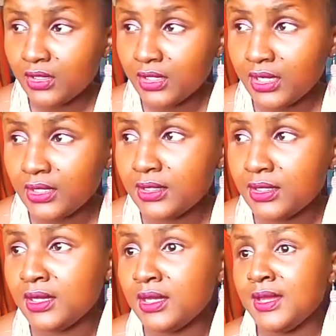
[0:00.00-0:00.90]
Yeah.
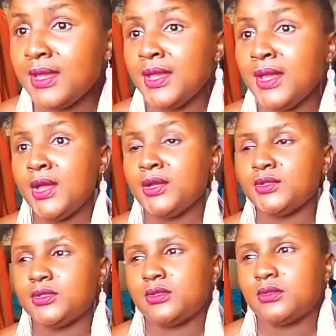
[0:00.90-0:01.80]

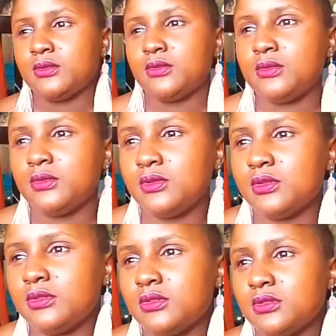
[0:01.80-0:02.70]
So
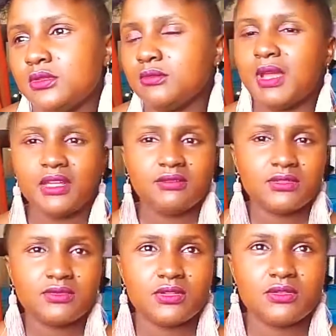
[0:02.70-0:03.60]
my
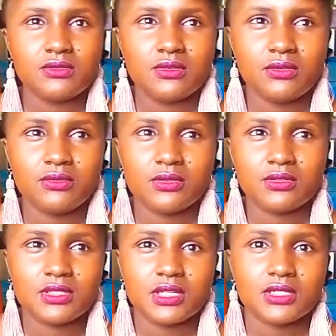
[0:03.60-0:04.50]
advice for you, if you
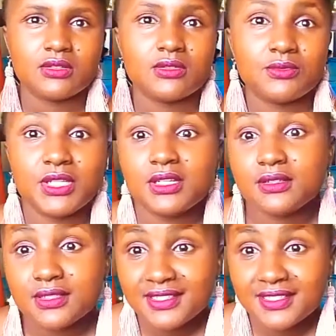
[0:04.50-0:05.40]
want to start a YouTube
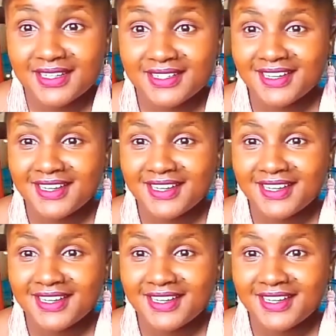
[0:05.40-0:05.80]
channel, just start.